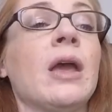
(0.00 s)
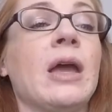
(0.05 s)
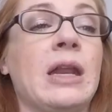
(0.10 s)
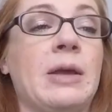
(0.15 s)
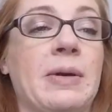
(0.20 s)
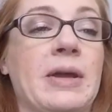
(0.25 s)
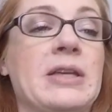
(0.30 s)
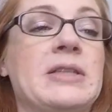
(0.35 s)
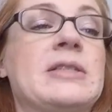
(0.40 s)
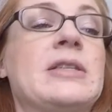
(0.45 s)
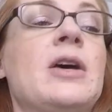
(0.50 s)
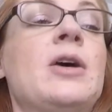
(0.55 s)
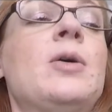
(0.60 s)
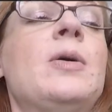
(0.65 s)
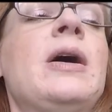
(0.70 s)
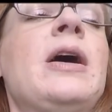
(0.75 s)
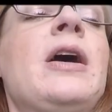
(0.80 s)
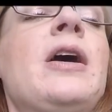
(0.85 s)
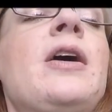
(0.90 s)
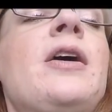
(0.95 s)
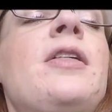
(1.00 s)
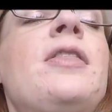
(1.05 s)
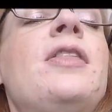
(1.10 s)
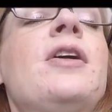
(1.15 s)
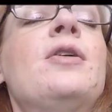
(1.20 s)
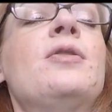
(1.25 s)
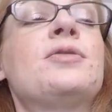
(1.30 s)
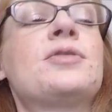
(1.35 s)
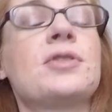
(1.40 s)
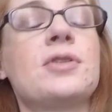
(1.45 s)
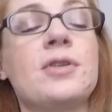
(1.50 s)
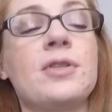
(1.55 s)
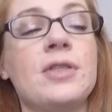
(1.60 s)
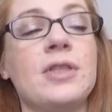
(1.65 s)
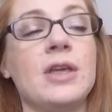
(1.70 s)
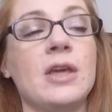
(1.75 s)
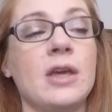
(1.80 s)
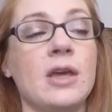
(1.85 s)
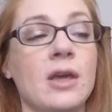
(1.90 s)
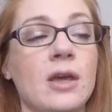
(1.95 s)
anyway, so those are
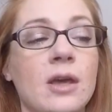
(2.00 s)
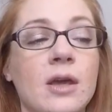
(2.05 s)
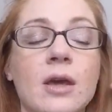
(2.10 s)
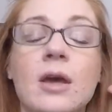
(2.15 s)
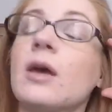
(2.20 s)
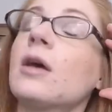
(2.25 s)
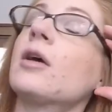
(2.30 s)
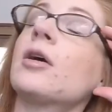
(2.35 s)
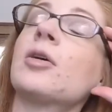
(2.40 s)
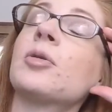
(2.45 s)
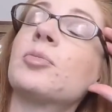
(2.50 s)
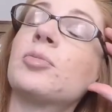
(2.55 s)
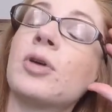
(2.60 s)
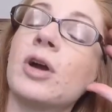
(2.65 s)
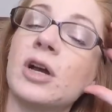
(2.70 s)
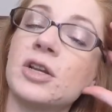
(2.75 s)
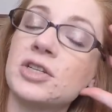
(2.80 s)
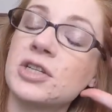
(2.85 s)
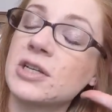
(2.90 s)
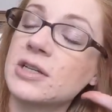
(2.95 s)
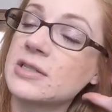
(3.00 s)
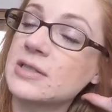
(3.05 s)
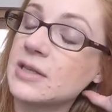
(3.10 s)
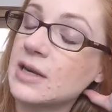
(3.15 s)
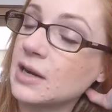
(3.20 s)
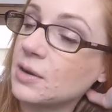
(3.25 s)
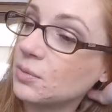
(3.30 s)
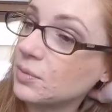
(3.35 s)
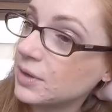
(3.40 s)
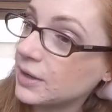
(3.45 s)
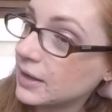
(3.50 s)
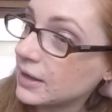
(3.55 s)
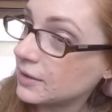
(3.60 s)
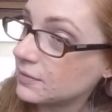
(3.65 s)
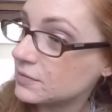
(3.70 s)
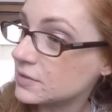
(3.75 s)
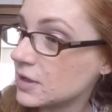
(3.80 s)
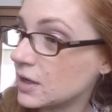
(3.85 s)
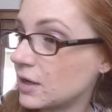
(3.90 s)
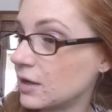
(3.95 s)
the projects that I want to
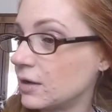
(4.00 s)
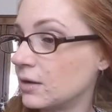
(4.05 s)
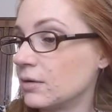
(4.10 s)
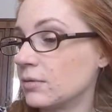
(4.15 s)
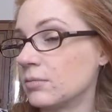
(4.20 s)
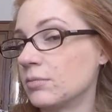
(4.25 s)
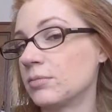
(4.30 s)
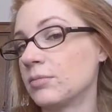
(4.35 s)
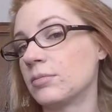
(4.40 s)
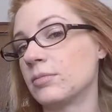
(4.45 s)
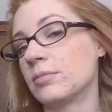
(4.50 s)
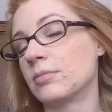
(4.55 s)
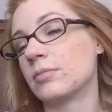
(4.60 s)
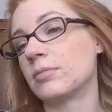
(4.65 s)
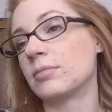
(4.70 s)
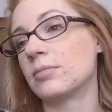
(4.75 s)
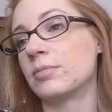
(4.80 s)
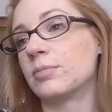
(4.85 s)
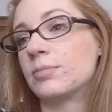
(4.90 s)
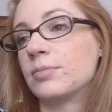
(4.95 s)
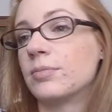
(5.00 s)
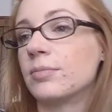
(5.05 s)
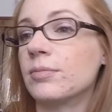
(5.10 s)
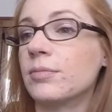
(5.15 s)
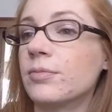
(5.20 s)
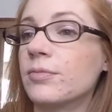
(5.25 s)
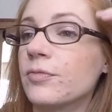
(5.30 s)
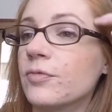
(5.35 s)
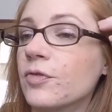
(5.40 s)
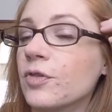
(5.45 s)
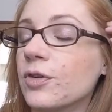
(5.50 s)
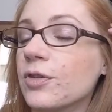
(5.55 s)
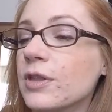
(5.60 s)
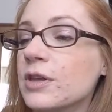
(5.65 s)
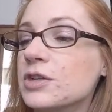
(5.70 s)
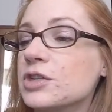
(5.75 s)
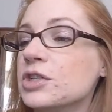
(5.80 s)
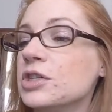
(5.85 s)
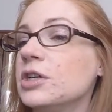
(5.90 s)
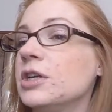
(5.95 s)
have done for
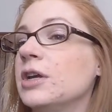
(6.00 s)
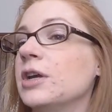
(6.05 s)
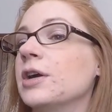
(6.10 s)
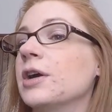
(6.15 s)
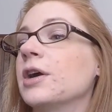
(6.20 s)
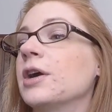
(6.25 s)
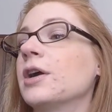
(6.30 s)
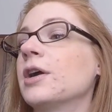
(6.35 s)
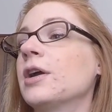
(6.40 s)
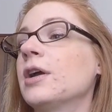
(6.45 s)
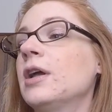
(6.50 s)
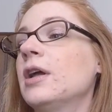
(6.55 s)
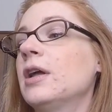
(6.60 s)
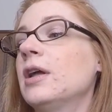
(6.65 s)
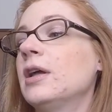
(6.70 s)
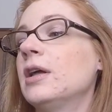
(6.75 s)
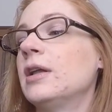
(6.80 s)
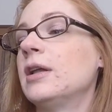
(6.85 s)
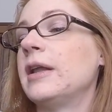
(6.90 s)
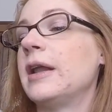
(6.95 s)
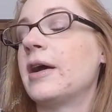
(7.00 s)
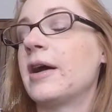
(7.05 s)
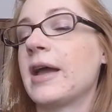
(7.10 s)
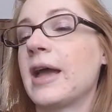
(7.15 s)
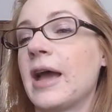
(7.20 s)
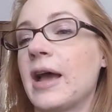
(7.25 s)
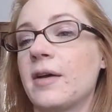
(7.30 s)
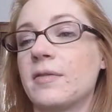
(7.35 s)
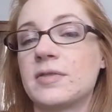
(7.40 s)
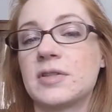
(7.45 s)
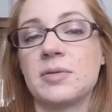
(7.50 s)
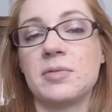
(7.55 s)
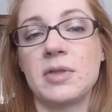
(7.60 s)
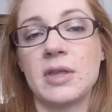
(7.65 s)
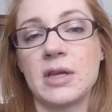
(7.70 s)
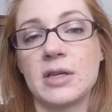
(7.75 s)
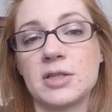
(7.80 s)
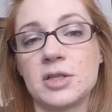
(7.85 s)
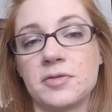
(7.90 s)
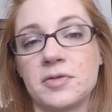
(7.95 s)
this year. Now I have some
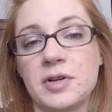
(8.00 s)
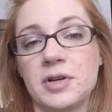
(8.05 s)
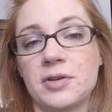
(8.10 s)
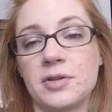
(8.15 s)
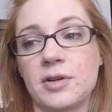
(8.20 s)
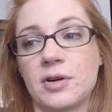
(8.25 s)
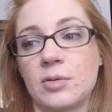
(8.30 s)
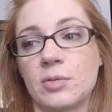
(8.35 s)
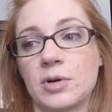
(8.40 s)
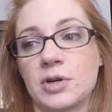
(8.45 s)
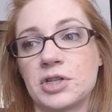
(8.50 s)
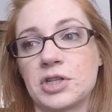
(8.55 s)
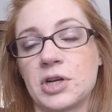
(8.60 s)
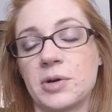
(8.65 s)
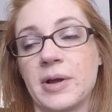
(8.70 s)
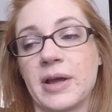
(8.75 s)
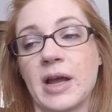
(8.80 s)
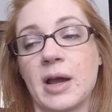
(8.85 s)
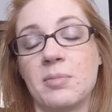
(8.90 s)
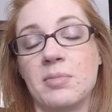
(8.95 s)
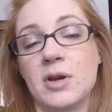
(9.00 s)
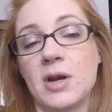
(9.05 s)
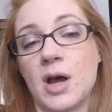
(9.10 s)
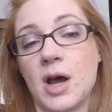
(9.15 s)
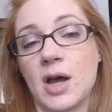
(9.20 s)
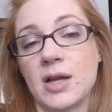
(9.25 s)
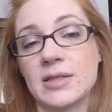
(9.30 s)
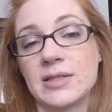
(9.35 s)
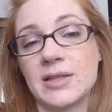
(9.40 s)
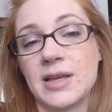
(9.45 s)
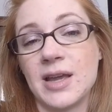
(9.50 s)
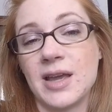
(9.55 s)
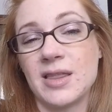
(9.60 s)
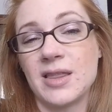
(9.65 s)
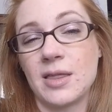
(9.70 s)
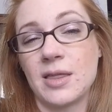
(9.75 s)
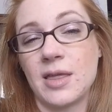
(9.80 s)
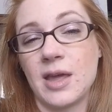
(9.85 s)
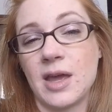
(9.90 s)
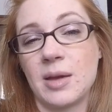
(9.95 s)
things over here that are worth showing. I'm not saying
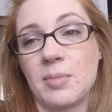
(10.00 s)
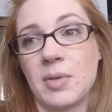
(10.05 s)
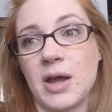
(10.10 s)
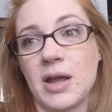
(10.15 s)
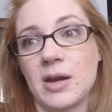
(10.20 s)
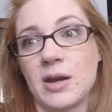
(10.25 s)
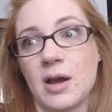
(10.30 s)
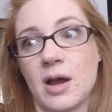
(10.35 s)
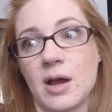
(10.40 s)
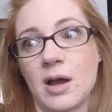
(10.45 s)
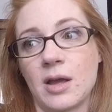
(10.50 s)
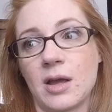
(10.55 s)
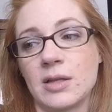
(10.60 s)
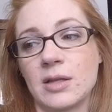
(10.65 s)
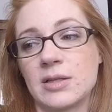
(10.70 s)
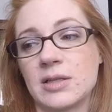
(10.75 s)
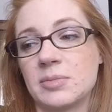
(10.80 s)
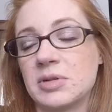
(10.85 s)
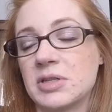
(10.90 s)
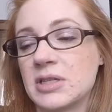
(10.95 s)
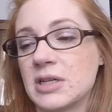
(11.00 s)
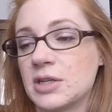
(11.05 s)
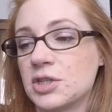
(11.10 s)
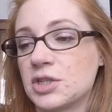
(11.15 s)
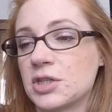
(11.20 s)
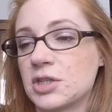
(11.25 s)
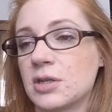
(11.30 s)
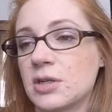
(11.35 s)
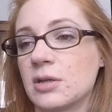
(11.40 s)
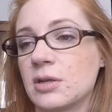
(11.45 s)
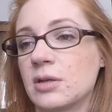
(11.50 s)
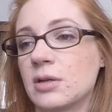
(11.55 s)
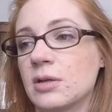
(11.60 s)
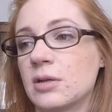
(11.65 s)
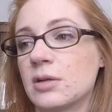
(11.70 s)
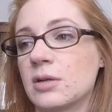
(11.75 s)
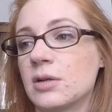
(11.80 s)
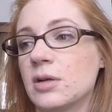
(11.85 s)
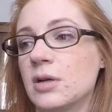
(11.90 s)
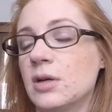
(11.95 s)
that they might not get some attention
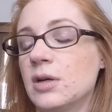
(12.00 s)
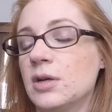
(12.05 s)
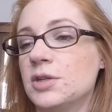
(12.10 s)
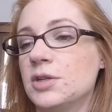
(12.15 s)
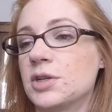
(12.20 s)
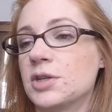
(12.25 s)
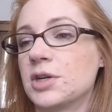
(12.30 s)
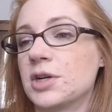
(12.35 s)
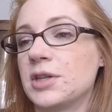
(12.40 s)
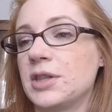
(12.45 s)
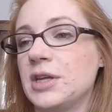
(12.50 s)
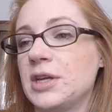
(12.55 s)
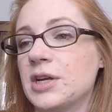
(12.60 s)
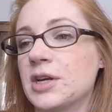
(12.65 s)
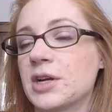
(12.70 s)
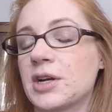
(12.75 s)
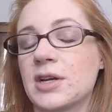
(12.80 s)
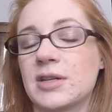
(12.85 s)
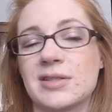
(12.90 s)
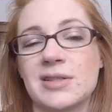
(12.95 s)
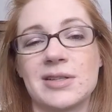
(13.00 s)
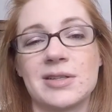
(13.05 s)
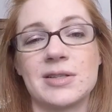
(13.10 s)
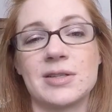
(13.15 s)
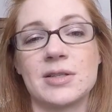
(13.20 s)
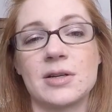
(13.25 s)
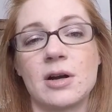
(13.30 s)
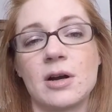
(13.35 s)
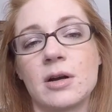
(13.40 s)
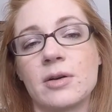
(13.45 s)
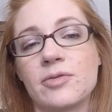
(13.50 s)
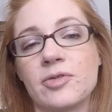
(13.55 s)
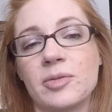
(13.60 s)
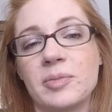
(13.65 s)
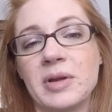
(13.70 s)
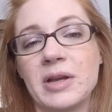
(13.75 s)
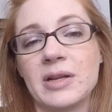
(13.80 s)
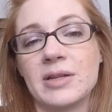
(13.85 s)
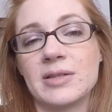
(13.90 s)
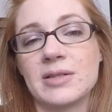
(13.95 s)
during the year, because it's hard for
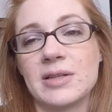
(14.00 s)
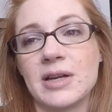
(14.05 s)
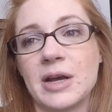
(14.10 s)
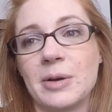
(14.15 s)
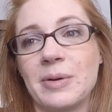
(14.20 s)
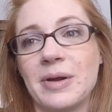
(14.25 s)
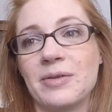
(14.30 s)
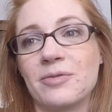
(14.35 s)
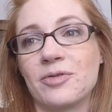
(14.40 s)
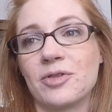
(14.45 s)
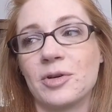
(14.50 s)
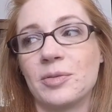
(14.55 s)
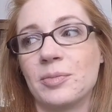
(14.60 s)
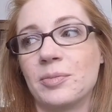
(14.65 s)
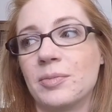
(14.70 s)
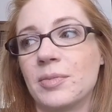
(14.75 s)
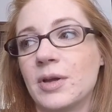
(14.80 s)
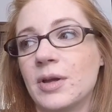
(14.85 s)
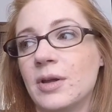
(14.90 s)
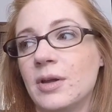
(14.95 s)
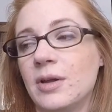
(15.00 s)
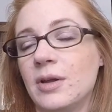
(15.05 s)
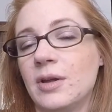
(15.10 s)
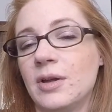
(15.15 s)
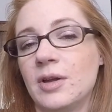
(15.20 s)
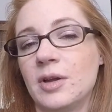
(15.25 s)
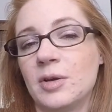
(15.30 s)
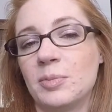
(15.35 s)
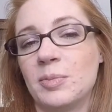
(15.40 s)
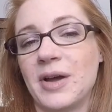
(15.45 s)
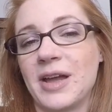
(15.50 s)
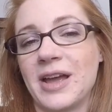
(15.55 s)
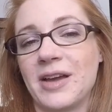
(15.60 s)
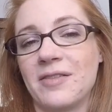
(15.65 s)
me to stay away from my